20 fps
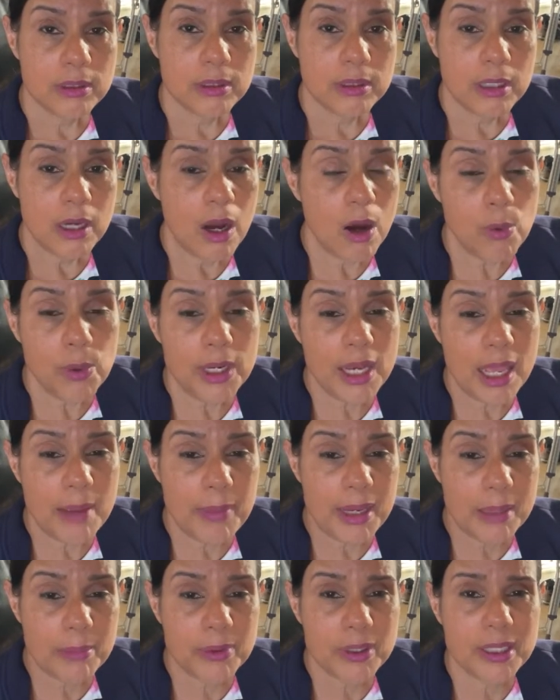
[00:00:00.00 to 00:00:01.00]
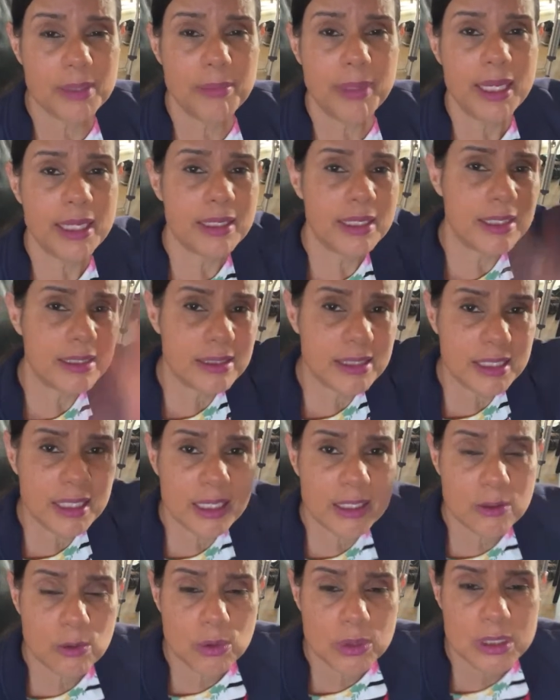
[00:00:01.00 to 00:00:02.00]
How will I make money? Man, they're thinking
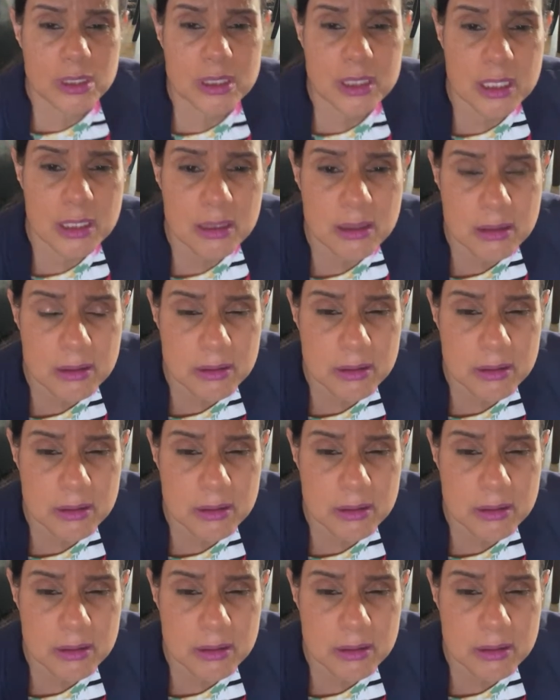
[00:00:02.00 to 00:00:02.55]
alone is send